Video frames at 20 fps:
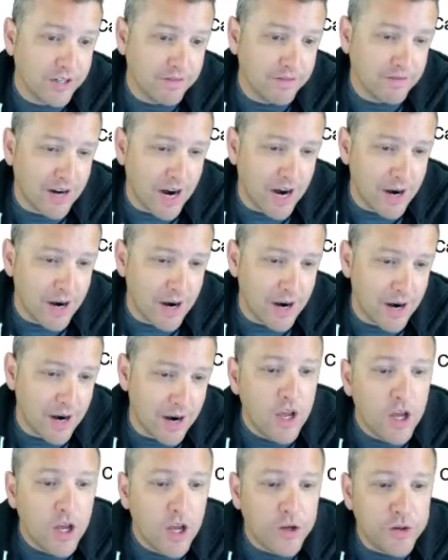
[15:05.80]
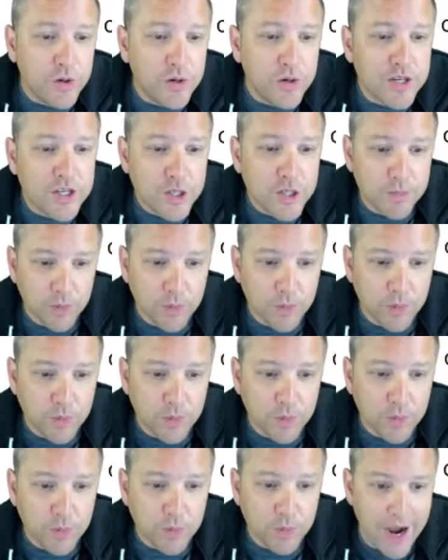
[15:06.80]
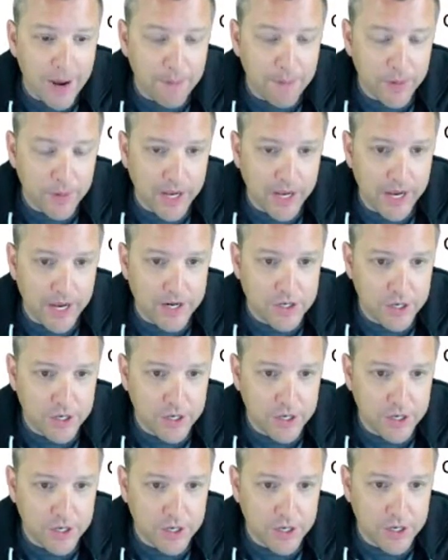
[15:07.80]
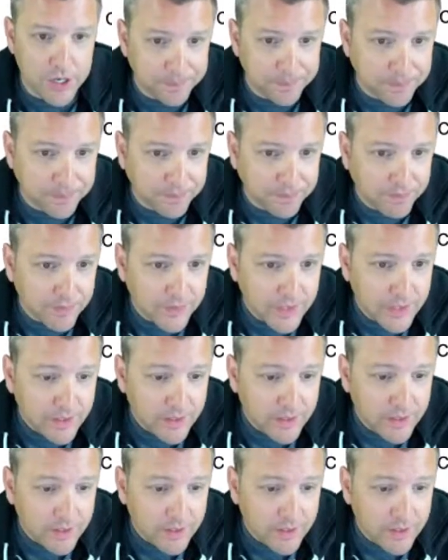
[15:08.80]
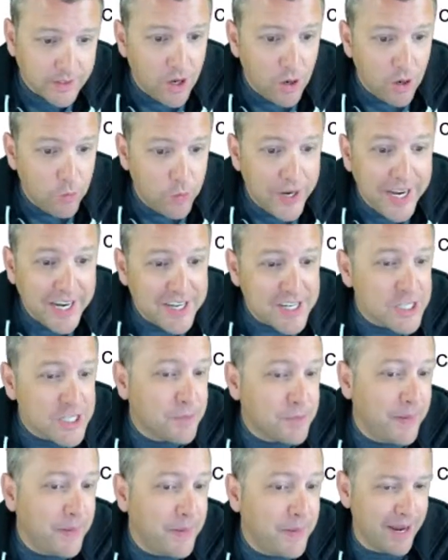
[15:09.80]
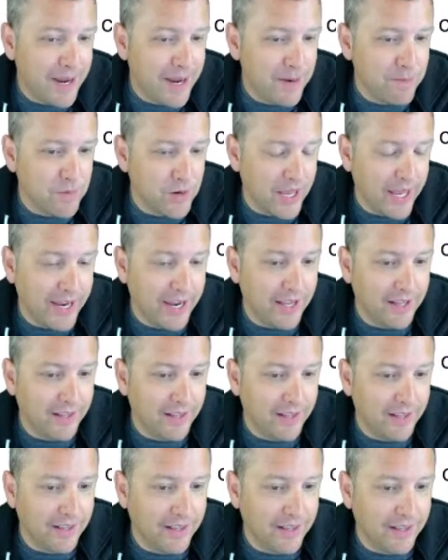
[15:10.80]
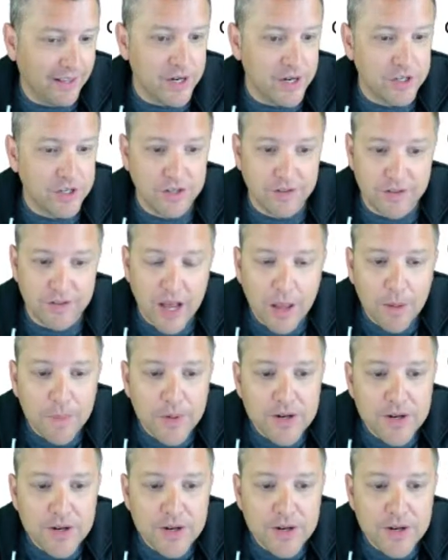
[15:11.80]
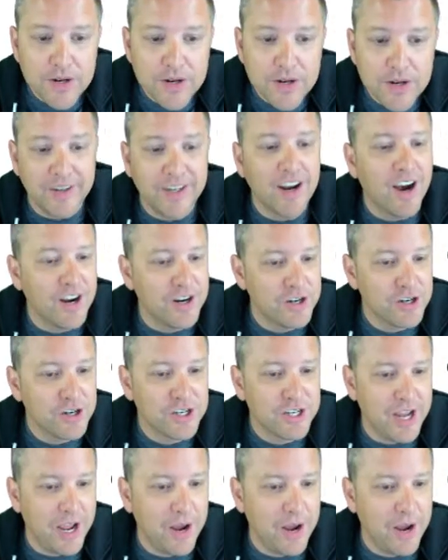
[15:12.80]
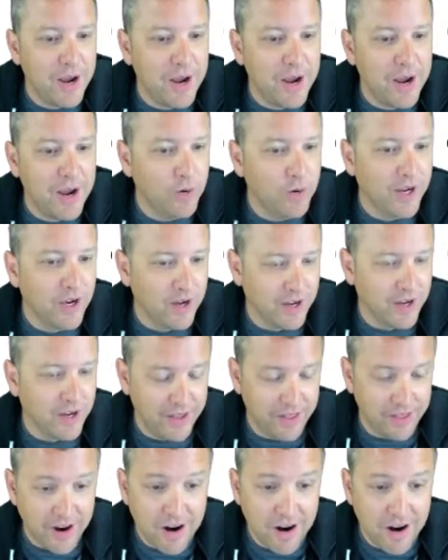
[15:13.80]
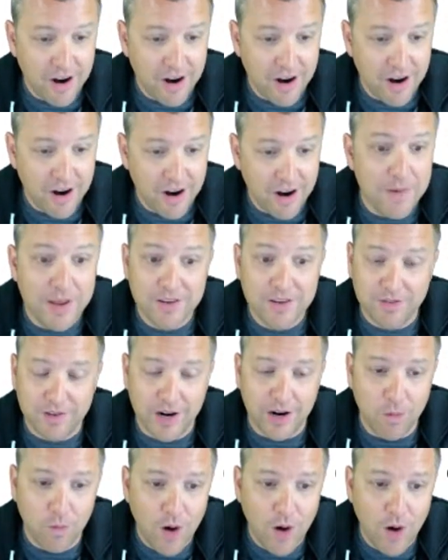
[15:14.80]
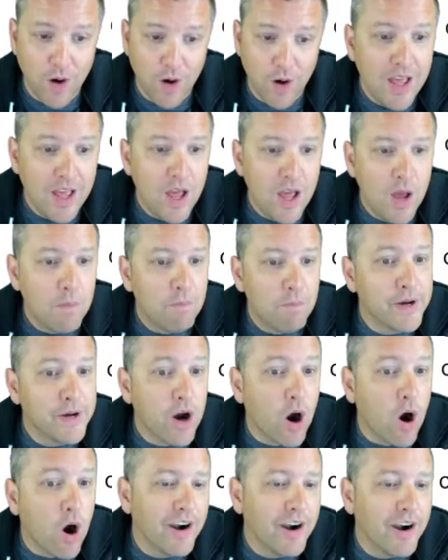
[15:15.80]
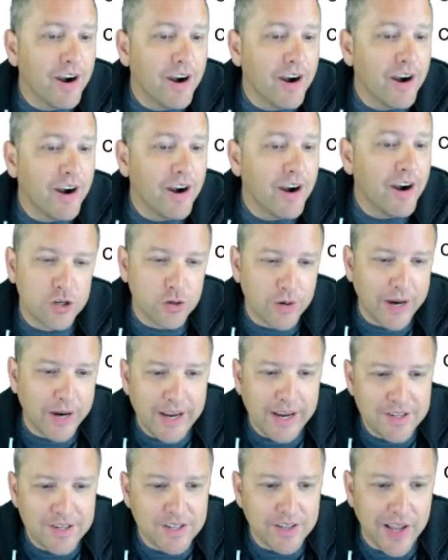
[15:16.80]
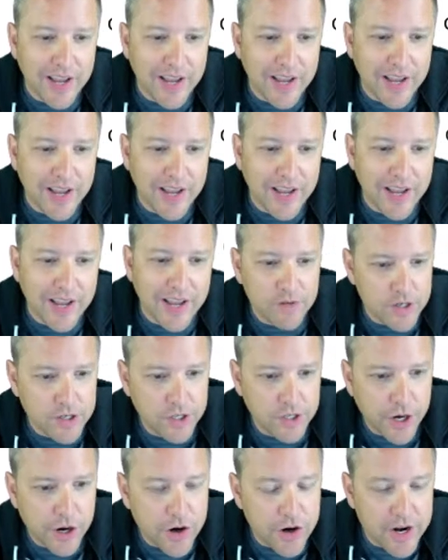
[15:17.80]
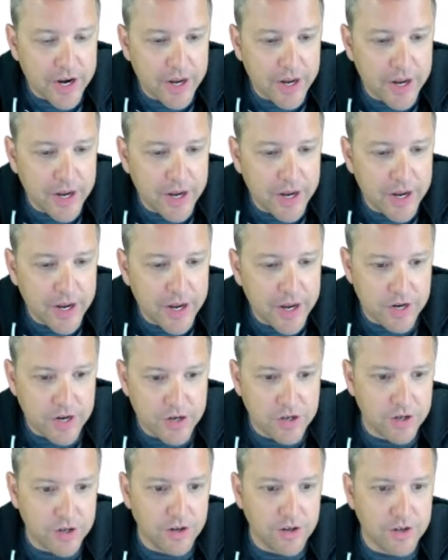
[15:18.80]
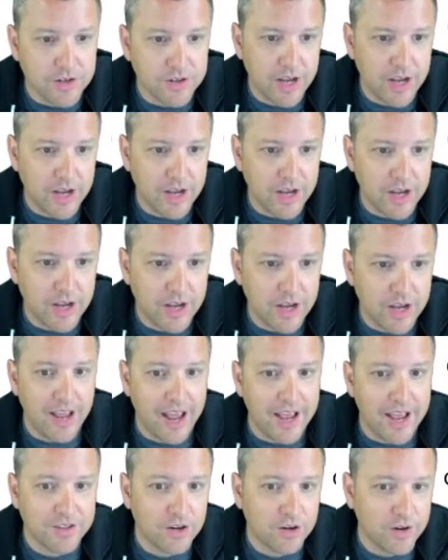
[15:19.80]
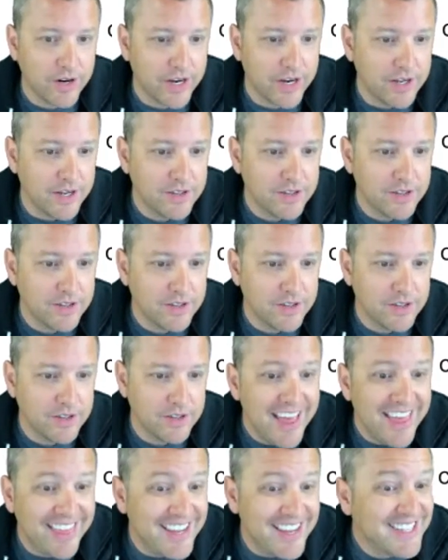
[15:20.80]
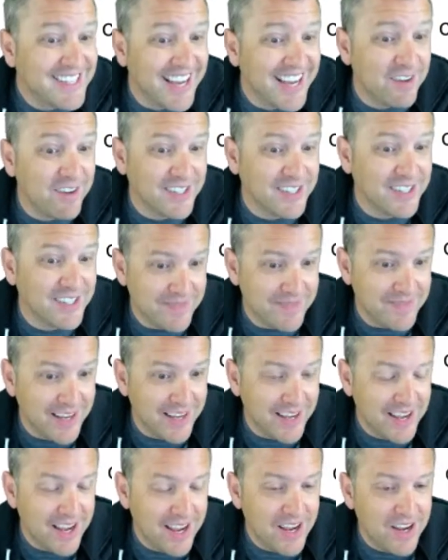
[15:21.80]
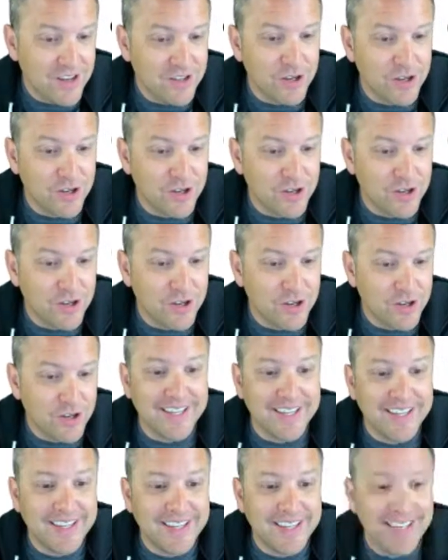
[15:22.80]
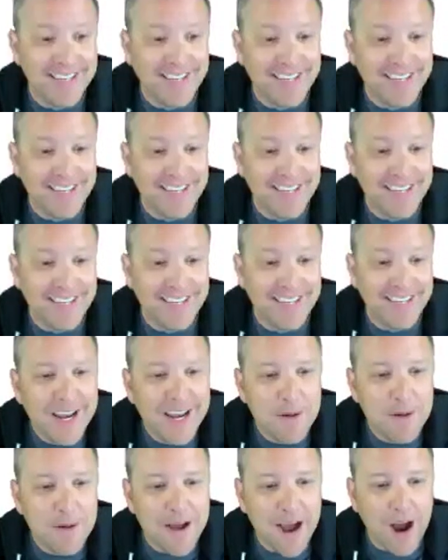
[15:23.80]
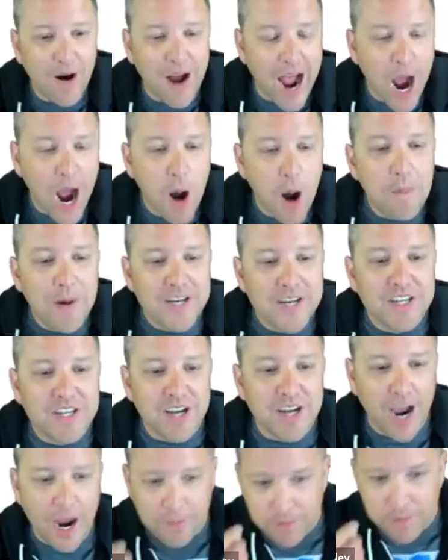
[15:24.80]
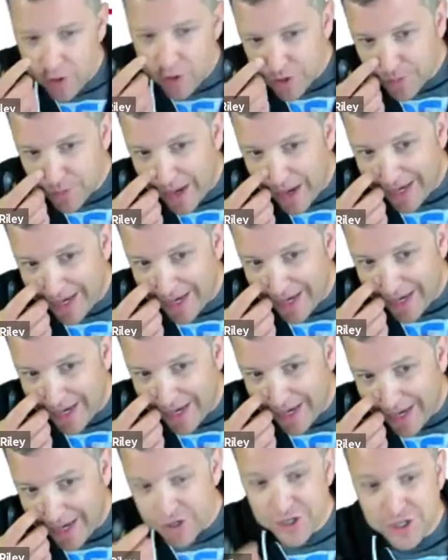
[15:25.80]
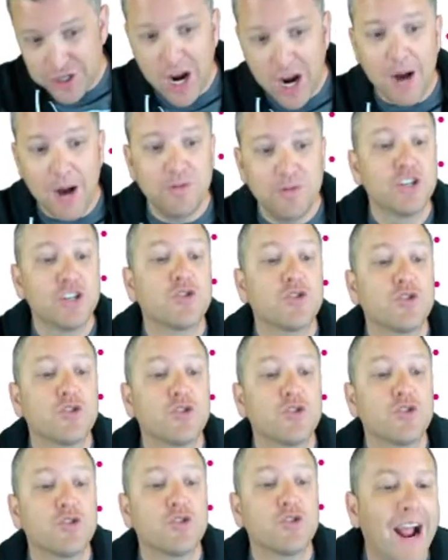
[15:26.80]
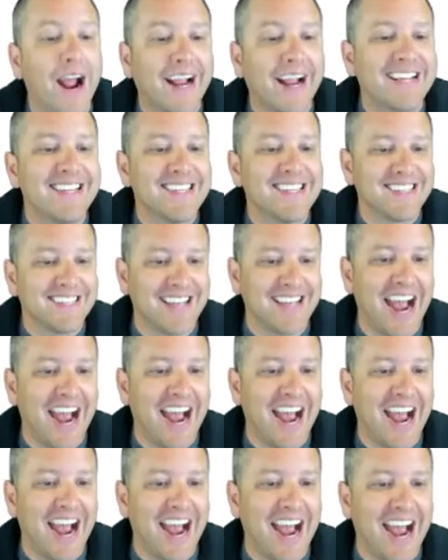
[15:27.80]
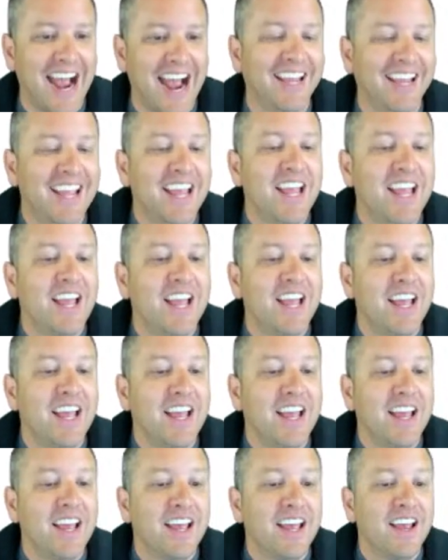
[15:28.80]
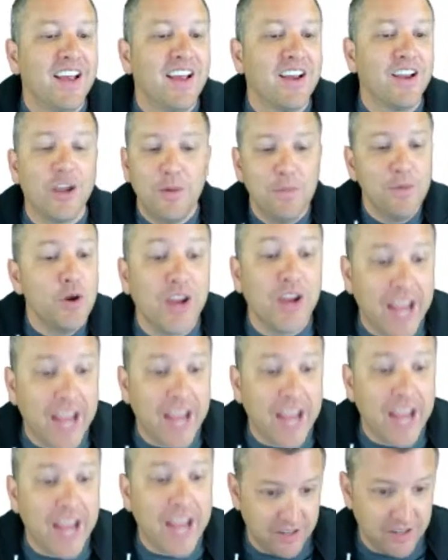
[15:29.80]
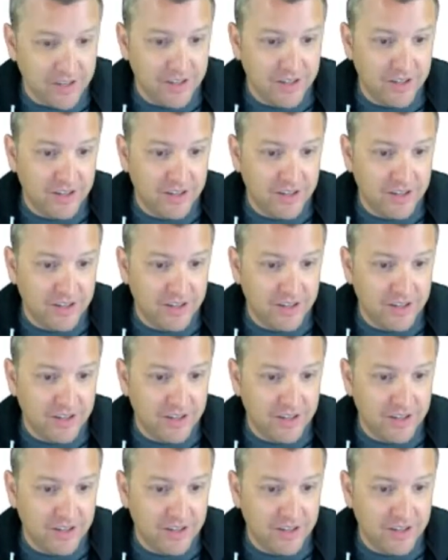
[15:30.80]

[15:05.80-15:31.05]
environments to exploit your application. We need to speak the same language. Developers often understand what's going on in their environments very well, but aren't able to translate that for security professionals and SREs. This saves time. So if you think about how much time you spend in your job just reconciling communication,